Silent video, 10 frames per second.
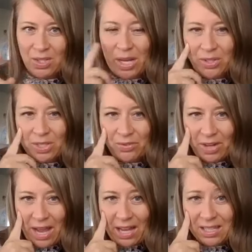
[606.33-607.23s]
So I use it
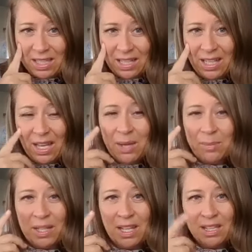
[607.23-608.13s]
for acne
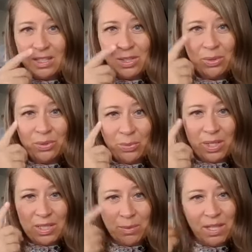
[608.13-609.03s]
because you
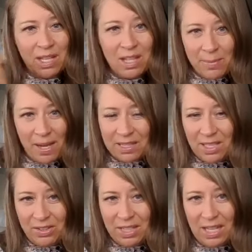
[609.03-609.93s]
want to kill the
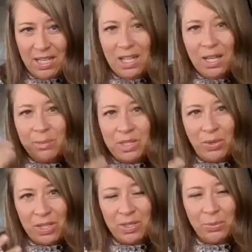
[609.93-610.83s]
bacteria, but
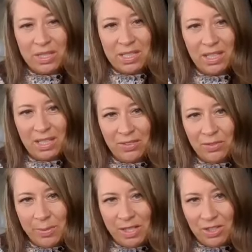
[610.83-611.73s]
you also want to heal the
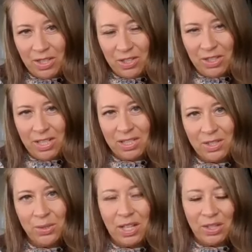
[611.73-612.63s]
inflammation underneath.
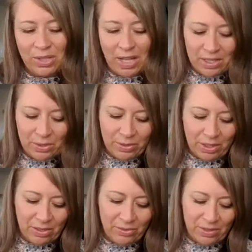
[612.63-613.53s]
So yellow light is
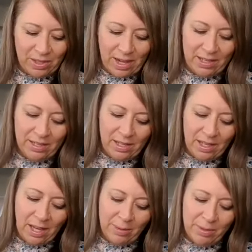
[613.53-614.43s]
really good for that.
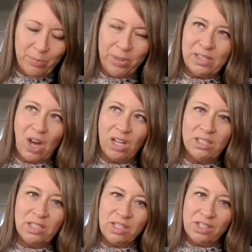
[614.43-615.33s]
It brings
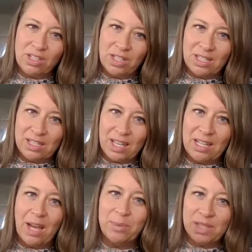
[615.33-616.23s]
oxygen to the
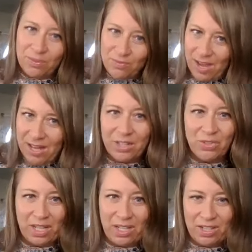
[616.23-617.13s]
skin, helps lymphatic
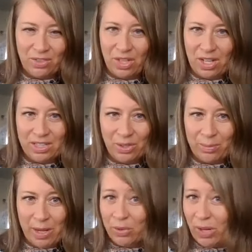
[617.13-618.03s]
drainage. If you guys know
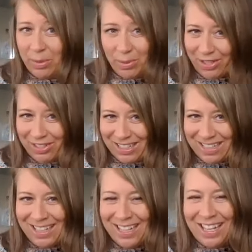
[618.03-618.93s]
about dry
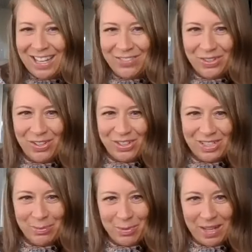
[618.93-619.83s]
brushing, if you've
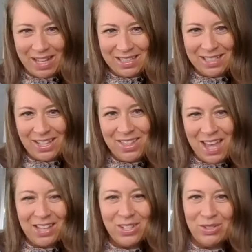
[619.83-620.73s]
heard some of my classes on
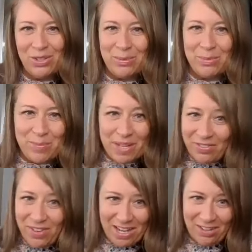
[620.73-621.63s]
that, you know I'm a big
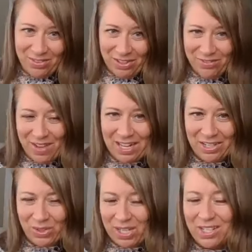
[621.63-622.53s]
fan of
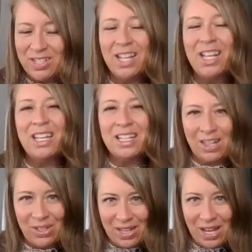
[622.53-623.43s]
lymphatic drainage.
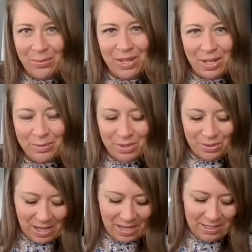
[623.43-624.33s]
Yellow light will help
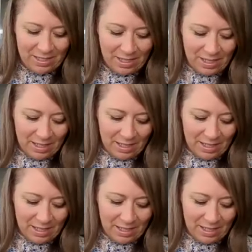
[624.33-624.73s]
do that.